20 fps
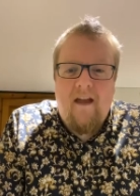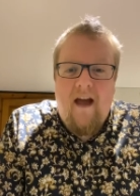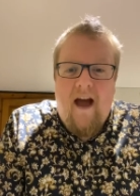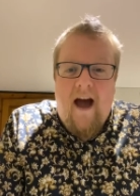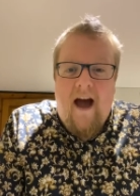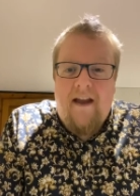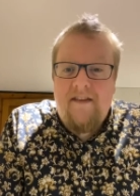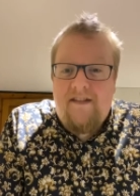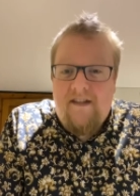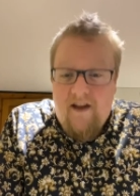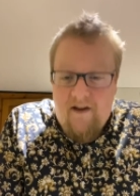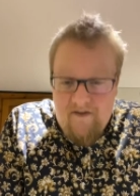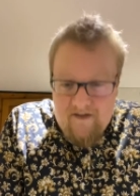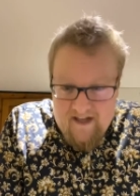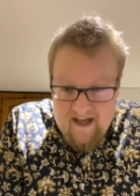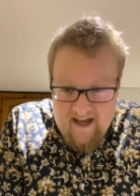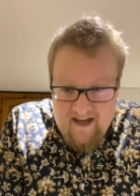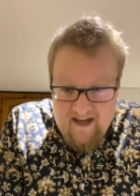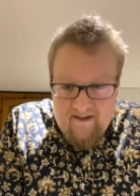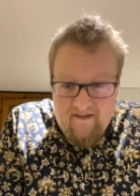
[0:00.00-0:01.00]
so
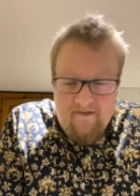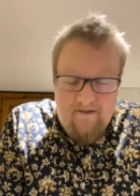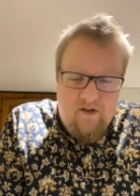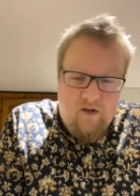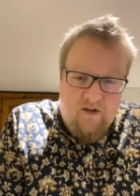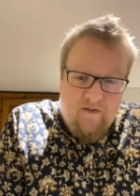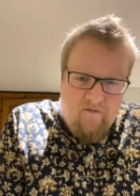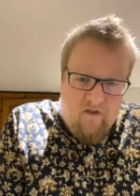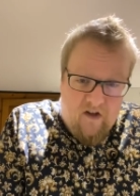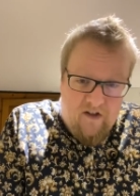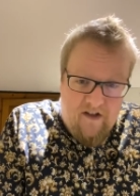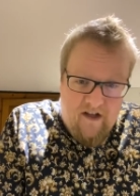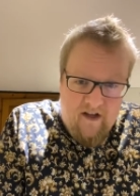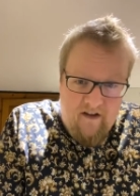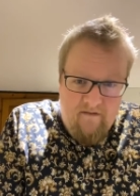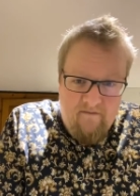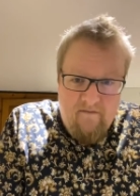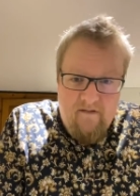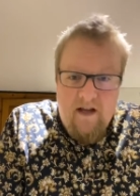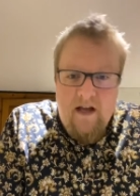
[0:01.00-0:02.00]
Dick took some
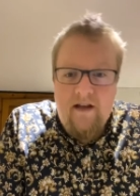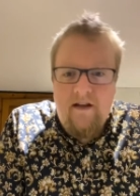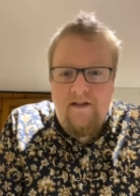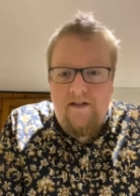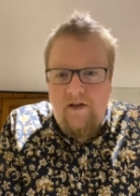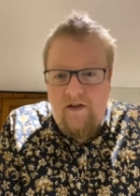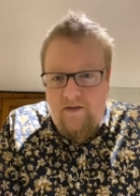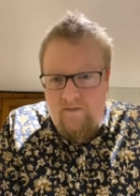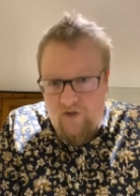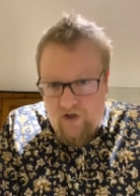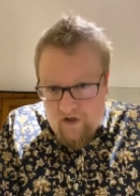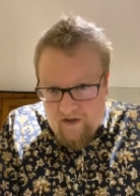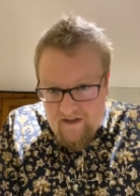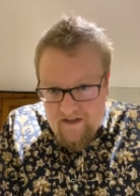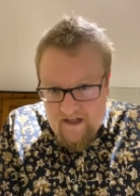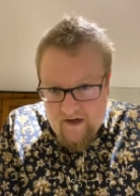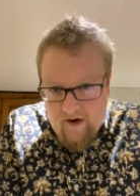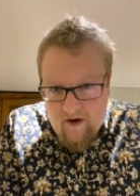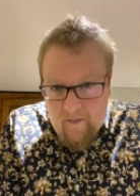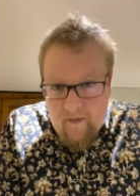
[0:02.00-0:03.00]
vodka, took some sugar
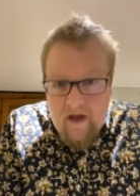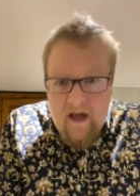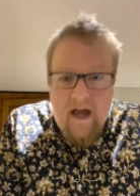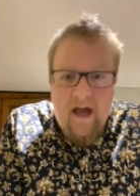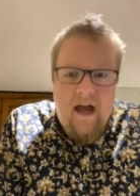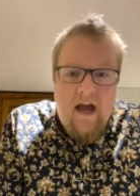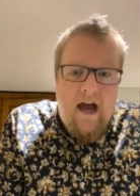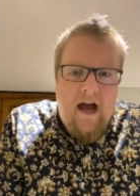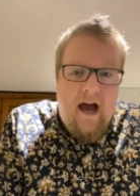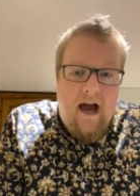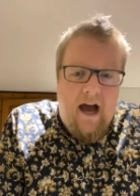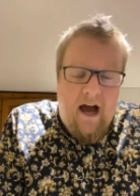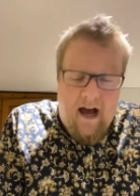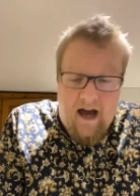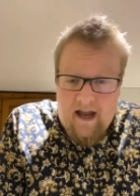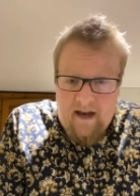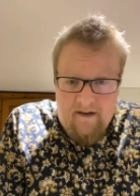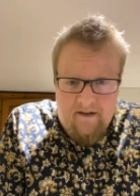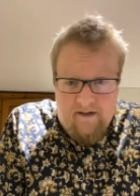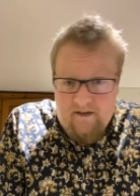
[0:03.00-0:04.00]
syrup
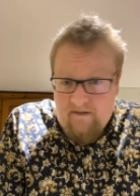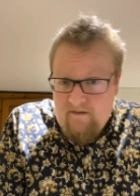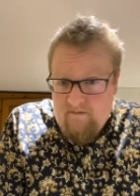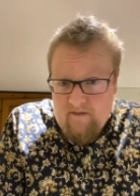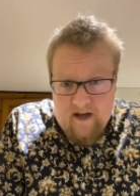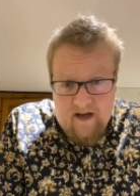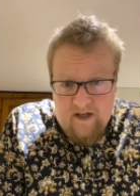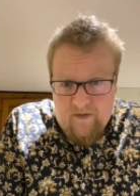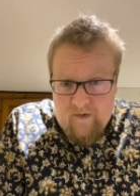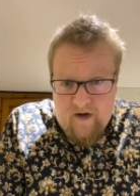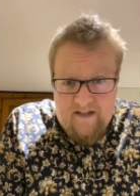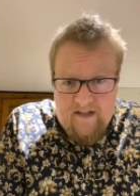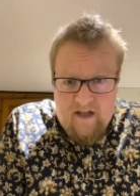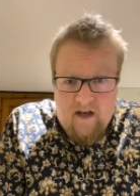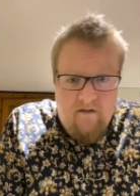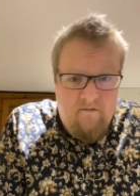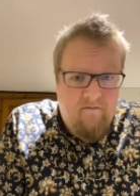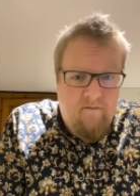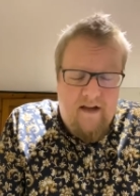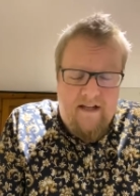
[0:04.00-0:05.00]
and an
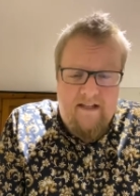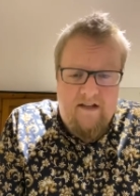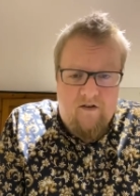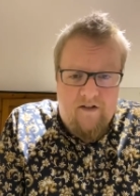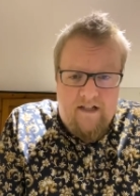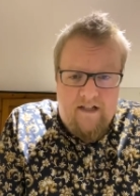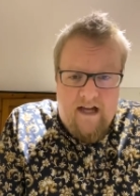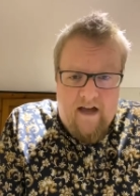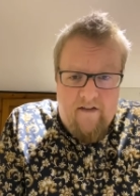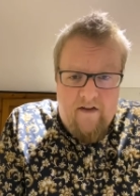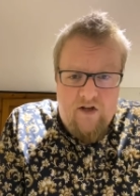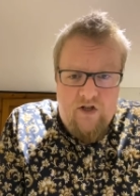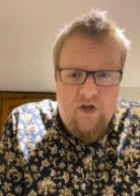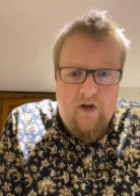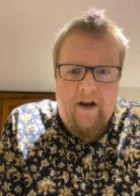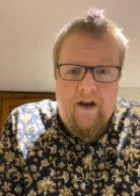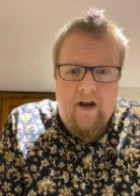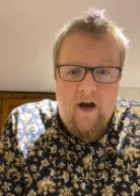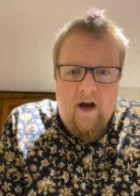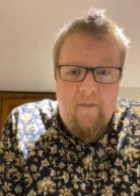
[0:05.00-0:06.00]
espresso, mixed it all together,
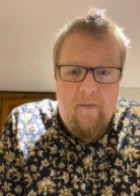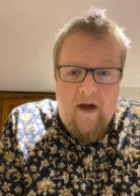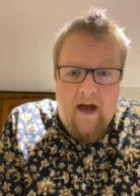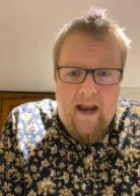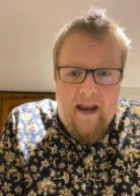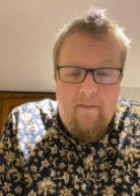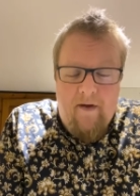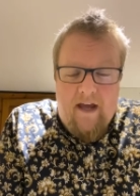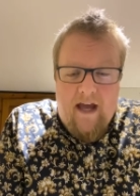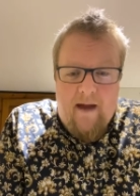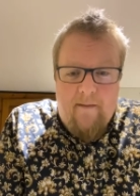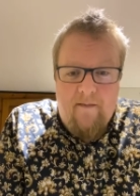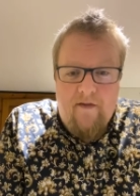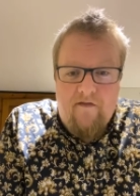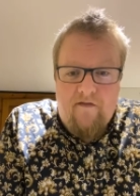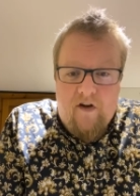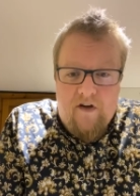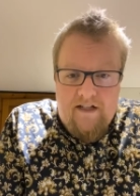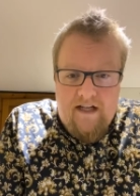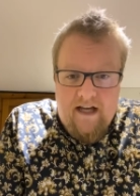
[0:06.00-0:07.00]
shook it up, and it became the
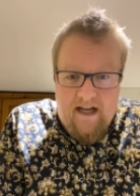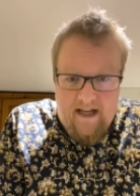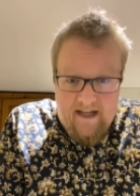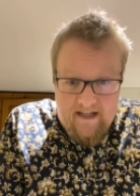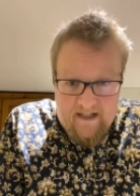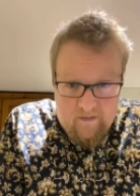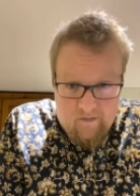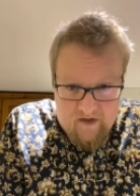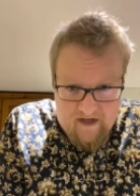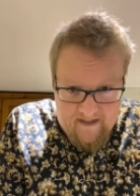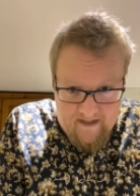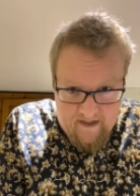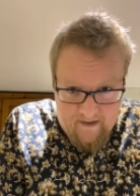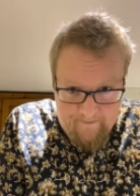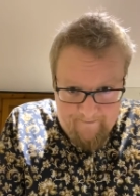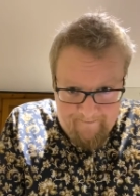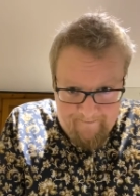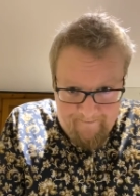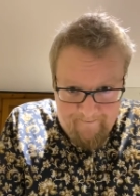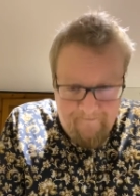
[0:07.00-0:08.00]
vodka espresso.
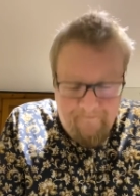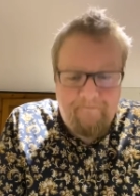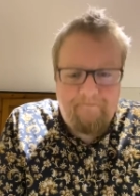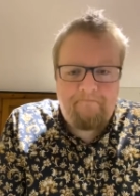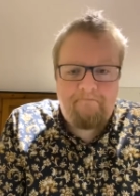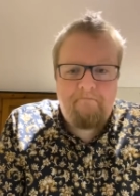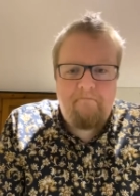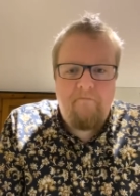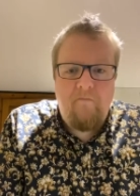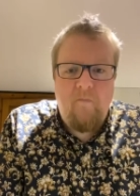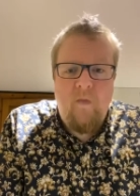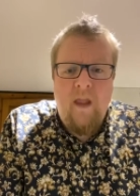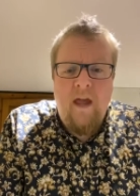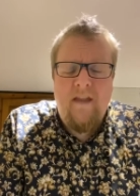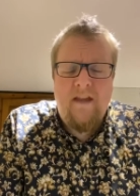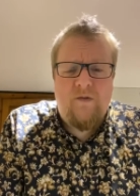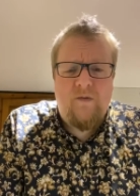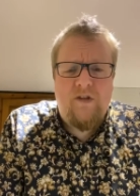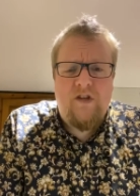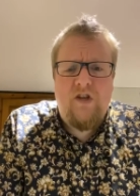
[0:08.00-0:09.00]

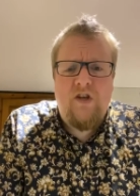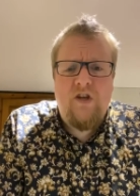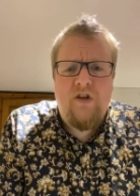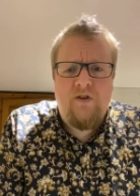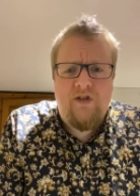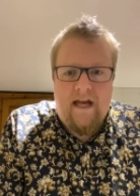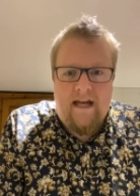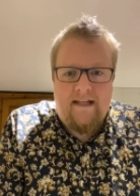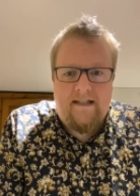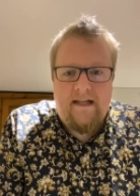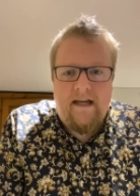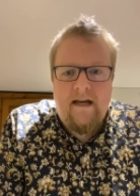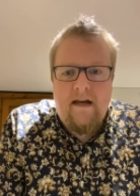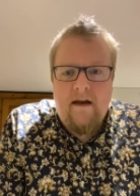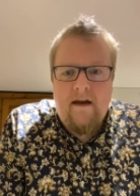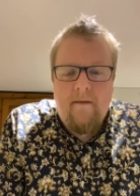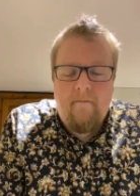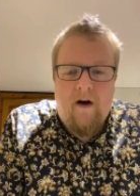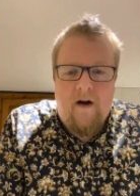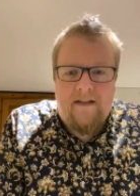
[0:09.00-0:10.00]
This was a huge hit.
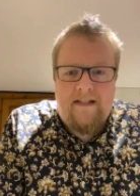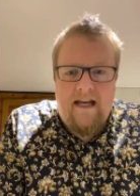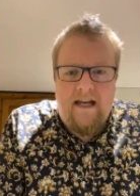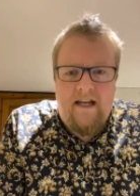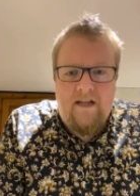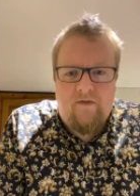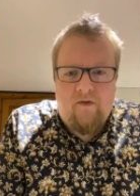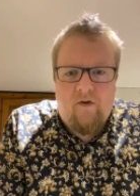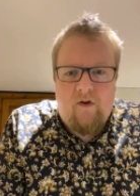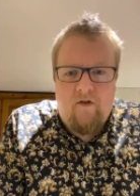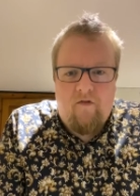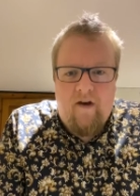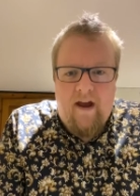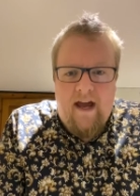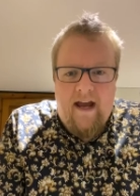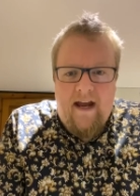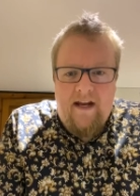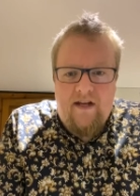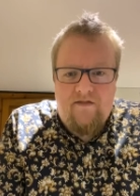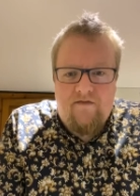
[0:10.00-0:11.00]
Martinis were all the
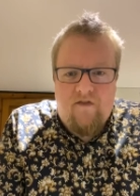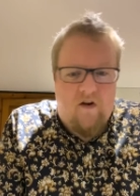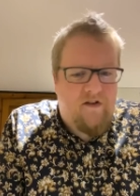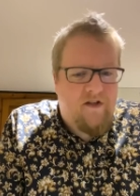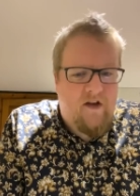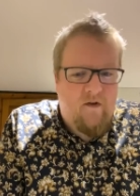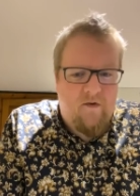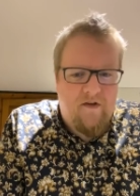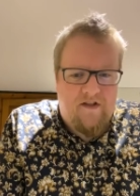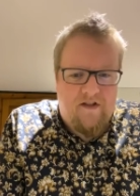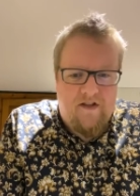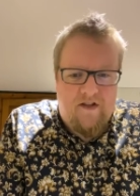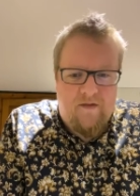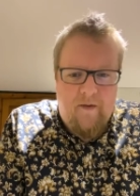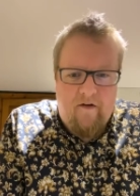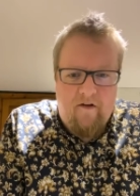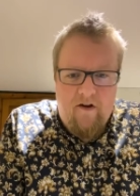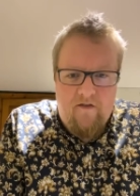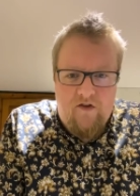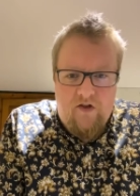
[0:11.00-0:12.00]
rage, vodka was the
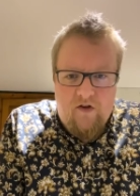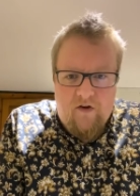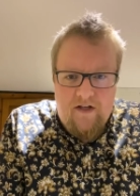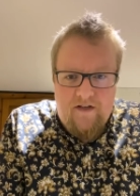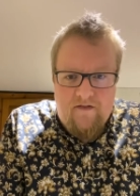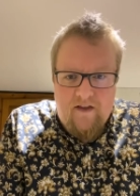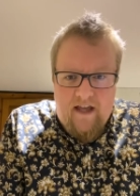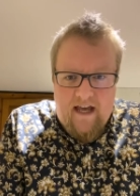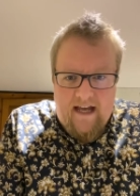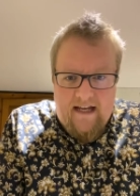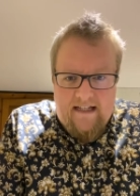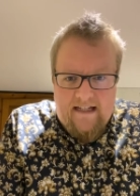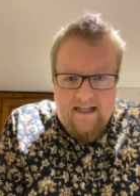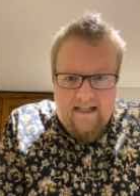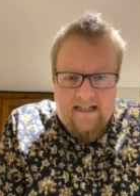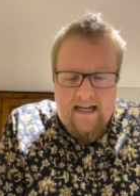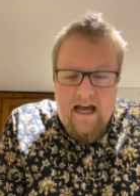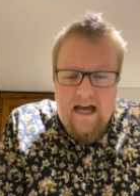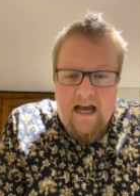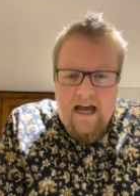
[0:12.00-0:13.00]
spirit of choice for the
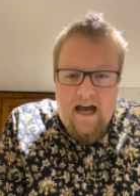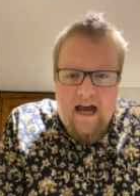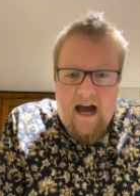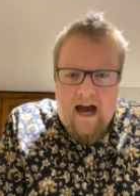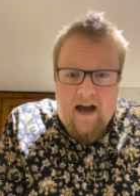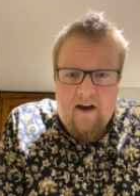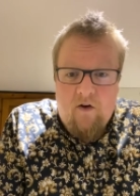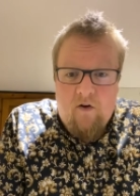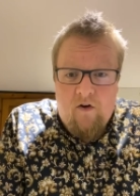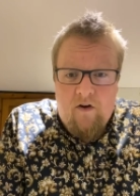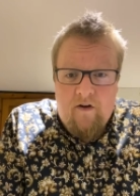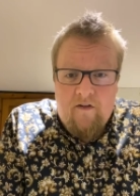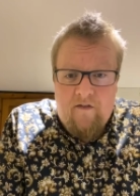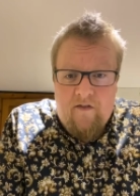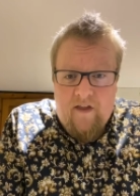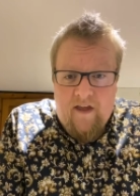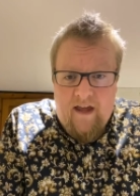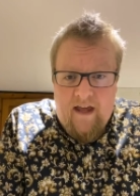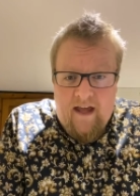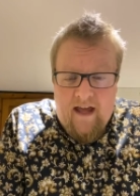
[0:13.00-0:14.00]
80s, and all of
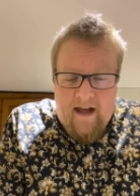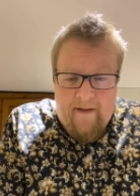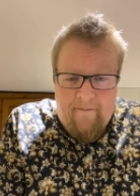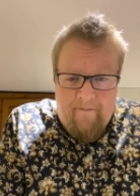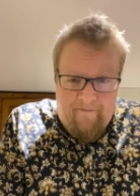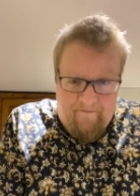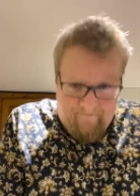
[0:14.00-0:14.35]
the